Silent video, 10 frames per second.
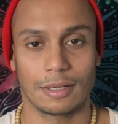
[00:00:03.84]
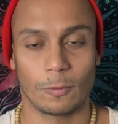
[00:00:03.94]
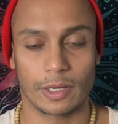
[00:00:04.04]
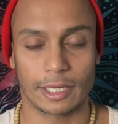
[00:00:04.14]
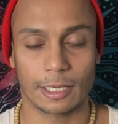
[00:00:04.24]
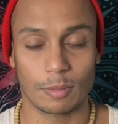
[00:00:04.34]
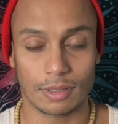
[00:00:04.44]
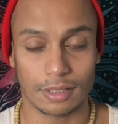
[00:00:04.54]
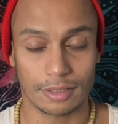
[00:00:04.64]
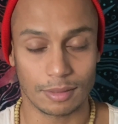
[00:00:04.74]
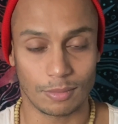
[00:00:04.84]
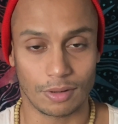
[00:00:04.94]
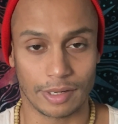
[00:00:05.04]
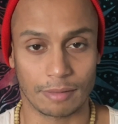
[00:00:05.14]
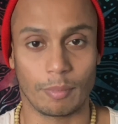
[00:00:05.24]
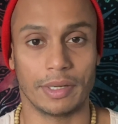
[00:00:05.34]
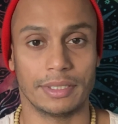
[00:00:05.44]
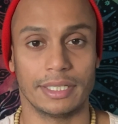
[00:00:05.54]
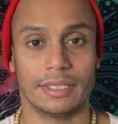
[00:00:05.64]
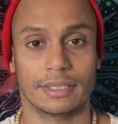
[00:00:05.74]
Waking up early in the morning,
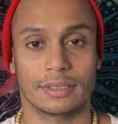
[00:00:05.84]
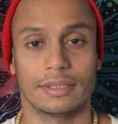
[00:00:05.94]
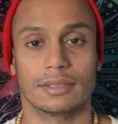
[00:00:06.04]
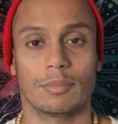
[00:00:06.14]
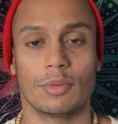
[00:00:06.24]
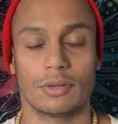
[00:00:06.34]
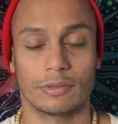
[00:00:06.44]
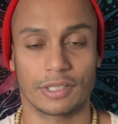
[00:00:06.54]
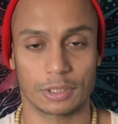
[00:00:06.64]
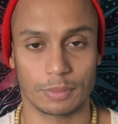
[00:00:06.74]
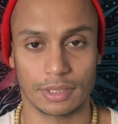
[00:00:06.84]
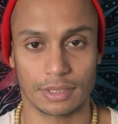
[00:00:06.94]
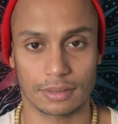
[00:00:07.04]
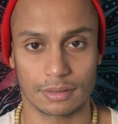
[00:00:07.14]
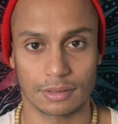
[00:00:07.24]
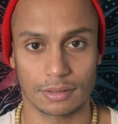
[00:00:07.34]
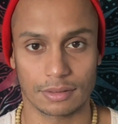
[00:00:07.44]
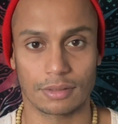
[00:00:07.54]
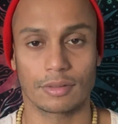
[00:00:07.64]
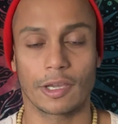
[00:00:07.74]
meditating is a beautiful experience.
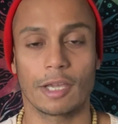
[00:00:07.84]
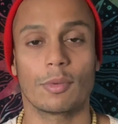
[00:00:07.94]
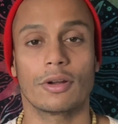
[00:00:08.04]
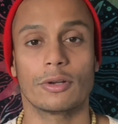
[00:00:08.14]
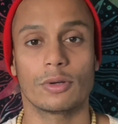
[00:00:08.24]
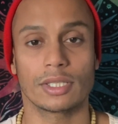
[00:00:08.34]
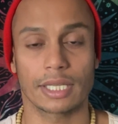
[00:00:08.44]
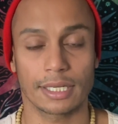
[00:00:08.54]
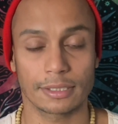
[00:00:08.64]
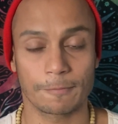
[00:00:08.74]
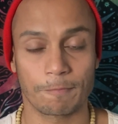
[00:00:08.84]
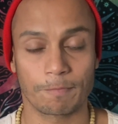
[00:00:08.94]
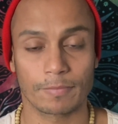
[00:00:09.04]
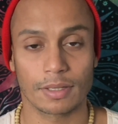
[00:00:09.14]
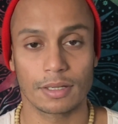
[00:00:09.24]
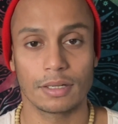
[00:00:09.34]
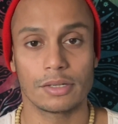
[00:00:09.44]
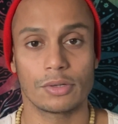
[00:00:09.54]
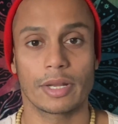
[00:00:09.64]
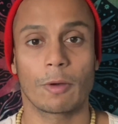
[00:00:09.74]
So keep on doing that.
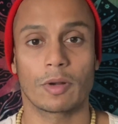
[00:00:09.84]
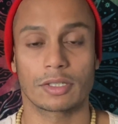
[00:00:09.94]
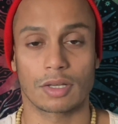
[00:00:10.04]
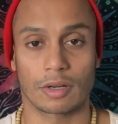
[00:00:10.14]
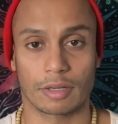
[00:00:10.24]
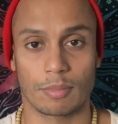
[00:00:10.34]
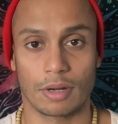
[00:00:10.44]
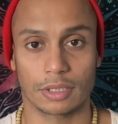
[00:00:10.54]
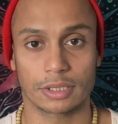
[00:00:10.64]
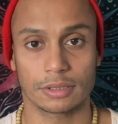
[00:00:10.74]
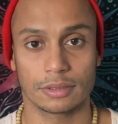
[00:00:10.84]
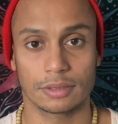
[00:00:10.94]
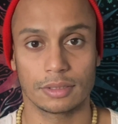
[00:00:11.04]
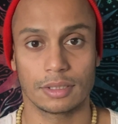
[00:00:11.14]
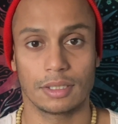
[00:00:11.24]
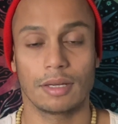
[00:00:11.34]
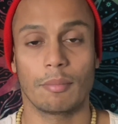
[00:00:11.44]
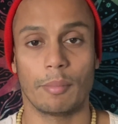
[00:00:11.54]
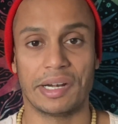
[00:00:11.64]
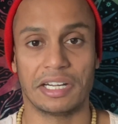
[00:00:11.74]
Today I want to talk about
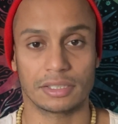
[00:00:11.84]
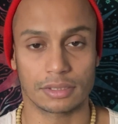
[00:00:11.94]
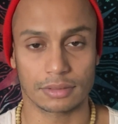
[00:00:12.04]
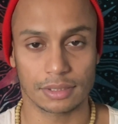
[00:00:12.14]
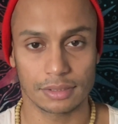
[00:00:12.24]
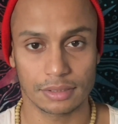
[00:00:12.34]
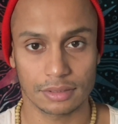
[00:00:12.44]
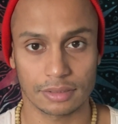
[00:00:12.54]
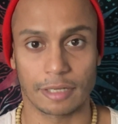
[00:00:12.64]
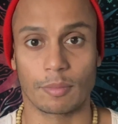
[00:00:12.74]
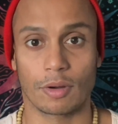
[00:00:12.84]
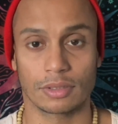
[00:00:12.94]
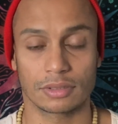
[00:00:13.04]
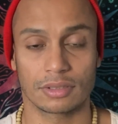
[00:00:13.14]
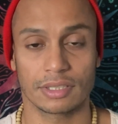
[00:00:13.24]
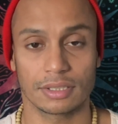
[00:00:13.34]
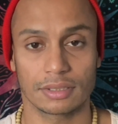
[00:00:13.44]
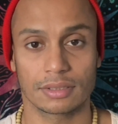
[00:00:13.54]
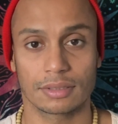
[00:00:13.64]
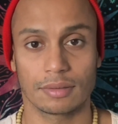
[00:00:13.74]
meditation centers and
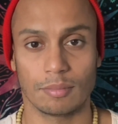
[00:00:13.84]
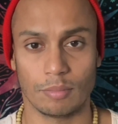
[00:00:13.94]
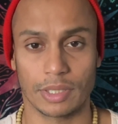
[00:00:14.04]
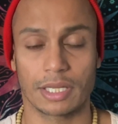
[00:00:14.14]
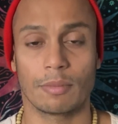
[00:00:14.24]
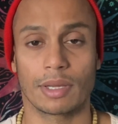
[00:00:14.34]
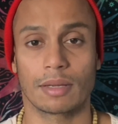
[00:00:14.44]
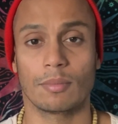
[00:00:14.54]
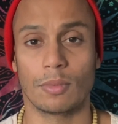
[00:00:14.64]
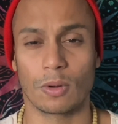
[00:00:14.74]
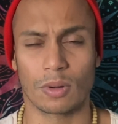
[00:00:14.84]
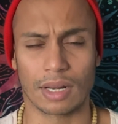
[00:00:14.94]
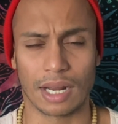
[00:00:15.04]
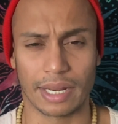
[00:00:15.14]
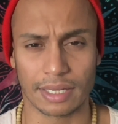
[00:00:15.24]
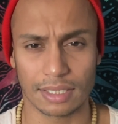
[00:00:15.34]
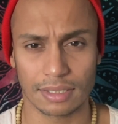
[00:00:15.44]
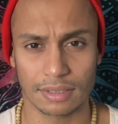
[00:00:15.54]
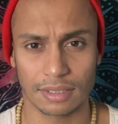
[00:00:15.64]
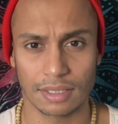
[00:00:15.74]
monasteries becoming more like
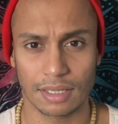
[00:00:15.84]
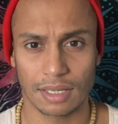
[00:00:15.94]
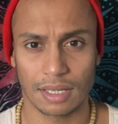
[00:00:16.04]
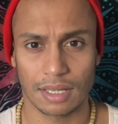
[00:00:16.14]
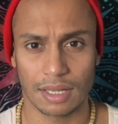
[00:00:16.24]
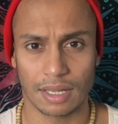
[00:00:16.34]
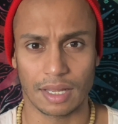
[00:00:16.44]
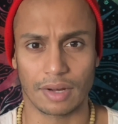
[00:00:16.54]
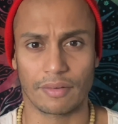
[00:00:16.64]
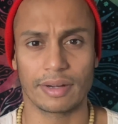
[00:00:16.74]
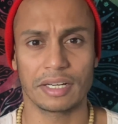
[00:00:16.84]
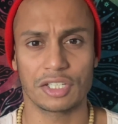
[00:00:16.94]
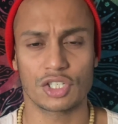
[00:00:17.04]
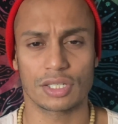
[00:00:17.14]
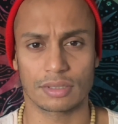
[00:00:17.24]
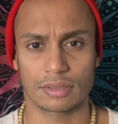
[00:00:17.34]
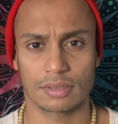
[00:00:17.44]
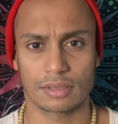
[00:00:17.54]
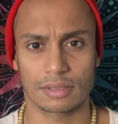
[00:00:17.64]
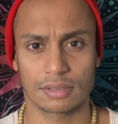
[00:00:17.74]
a
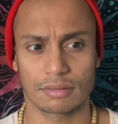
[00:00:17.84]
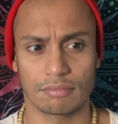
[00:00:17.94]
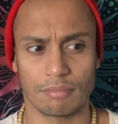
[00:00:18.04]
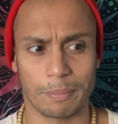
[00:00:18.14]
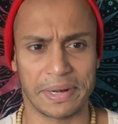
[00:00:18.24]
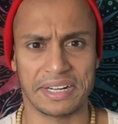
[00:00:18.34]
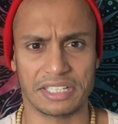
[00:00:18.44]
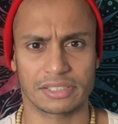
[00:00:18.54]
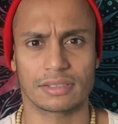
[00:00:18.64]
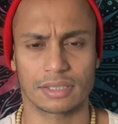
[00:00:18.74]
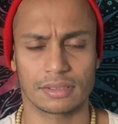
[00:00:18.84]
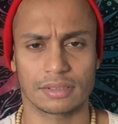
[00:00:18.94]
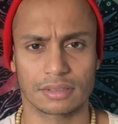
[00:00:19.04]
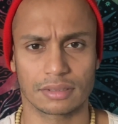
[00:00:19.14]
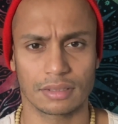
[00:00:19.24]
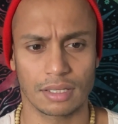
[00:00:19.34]
religious meditation centers.